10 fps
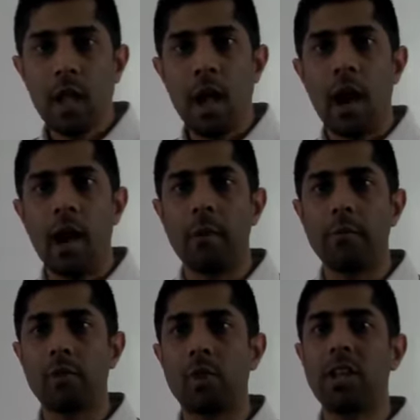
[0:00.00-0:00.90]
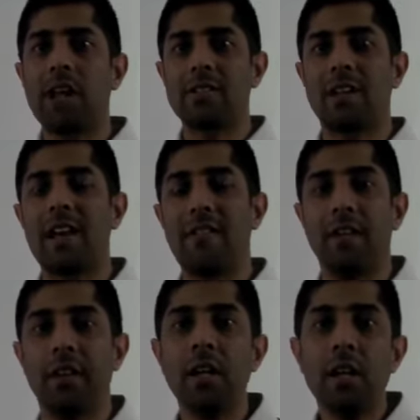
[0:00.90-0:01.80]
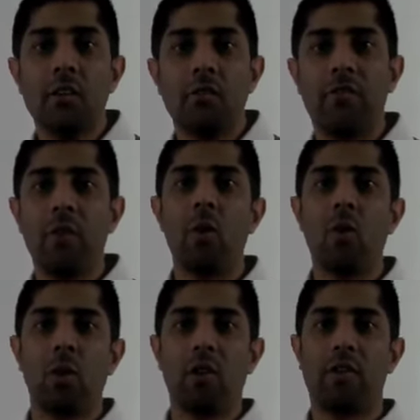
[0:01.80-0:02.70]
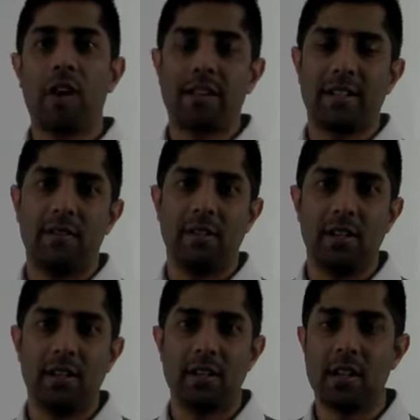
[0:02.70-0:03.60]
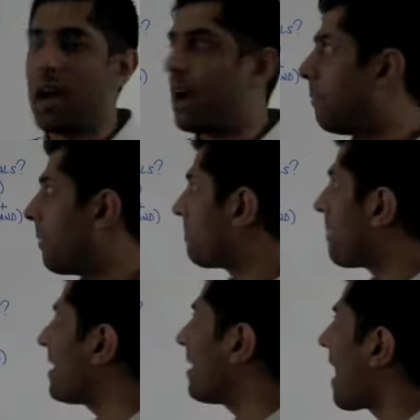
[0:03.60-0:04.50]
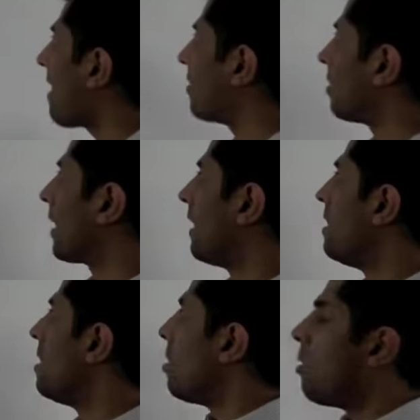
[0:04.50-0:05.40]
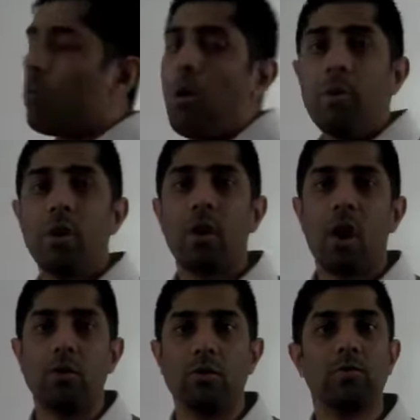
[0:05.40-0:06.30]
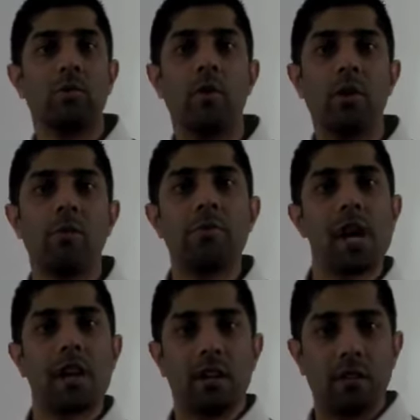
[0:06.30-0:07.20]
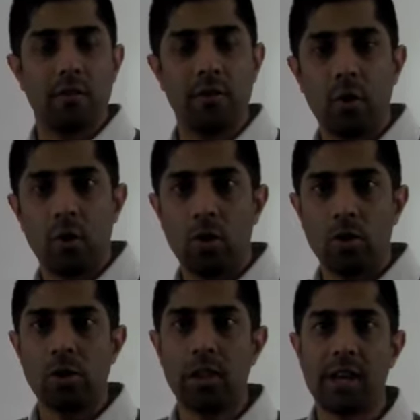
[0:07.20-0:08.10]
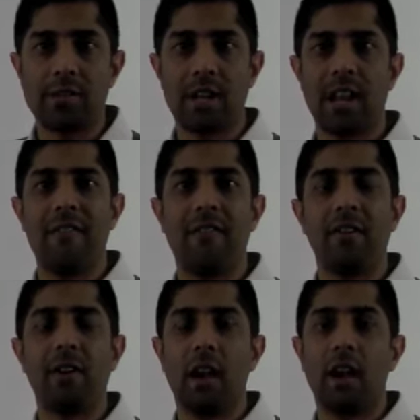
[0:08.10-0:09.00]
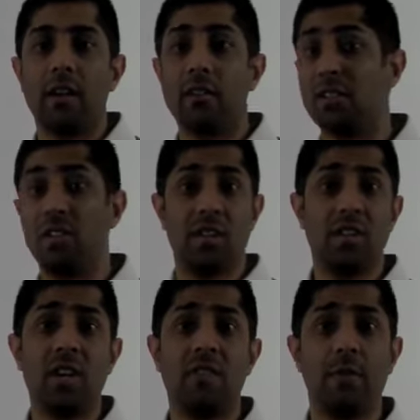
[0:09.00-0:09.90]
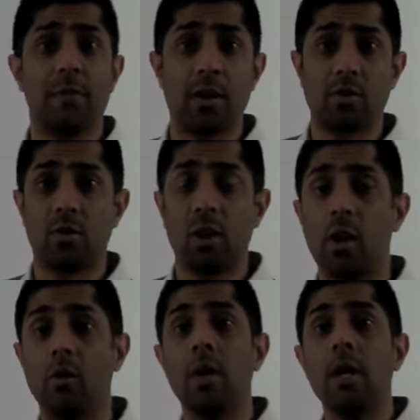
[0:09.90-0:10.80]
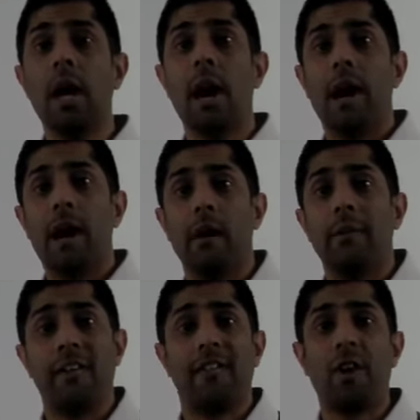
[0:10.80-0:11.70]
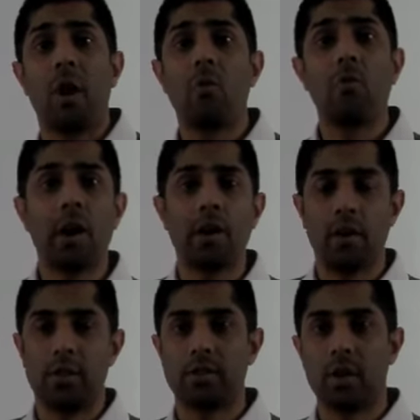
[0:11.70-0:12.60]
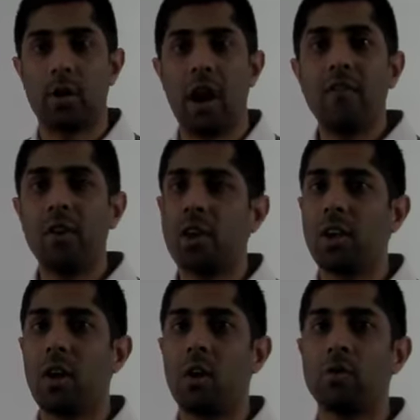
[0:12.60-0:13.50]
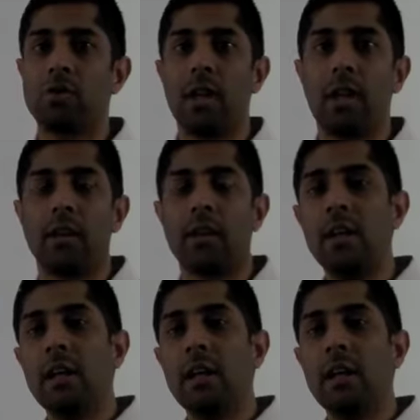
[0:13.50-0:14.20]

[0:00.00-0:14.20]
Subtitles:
2011, review all of your activities and mainly have a look at what were your goals, what were your objectives for 2011, and did you achieve them, yes or no? If no, why not? So have a look at your goals and